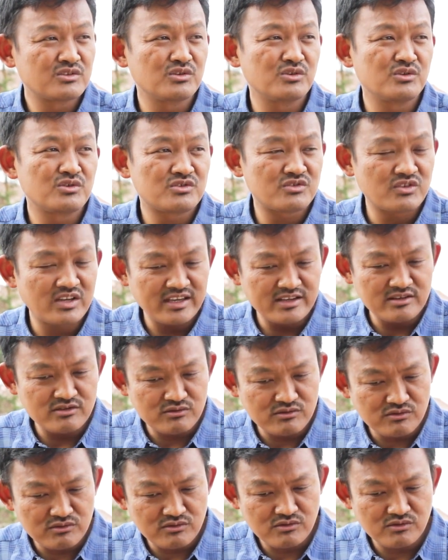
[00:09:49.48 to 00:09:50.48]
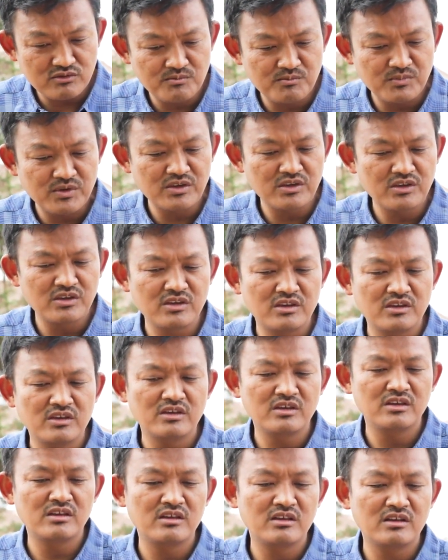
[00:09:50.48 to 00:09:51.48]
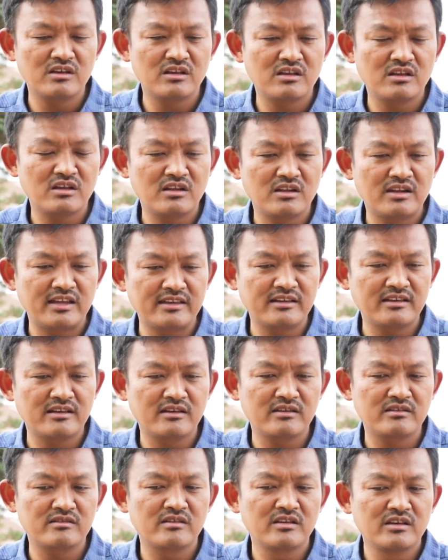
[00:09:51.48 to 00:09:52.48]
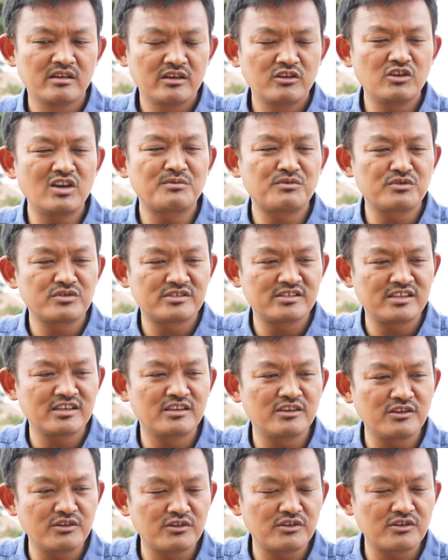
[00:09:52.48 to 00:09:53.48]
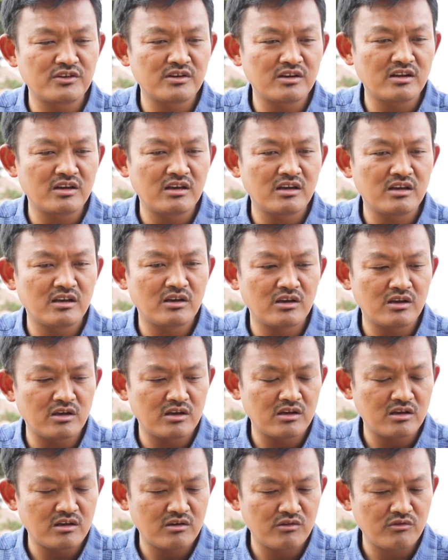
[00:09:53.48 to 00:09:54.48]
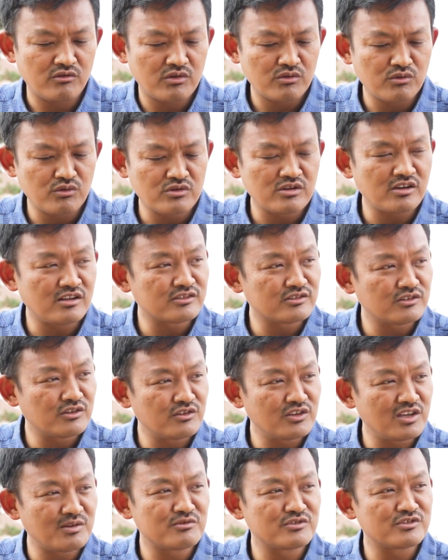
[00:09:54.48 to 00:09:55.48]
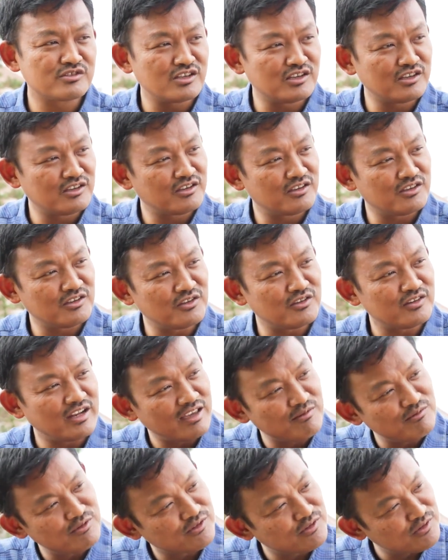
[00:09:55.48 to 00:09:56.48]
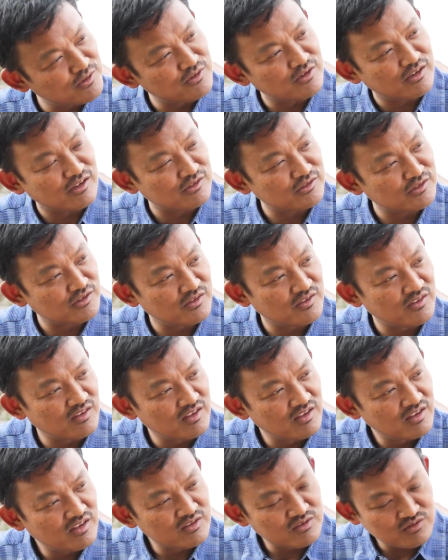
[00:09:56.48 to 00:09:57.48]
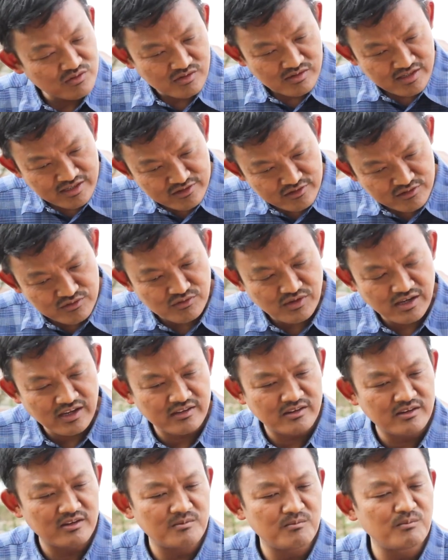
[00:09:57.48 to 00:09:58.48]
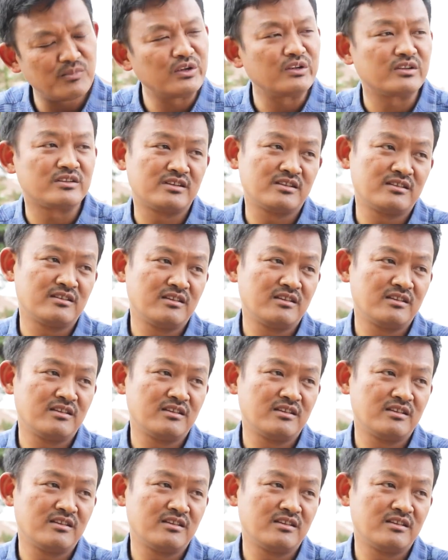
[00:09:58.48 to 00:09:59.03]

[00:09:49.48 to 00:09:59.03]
So try to be you have to seek your good also. You have to seek your neighbor's good also. So let's together build.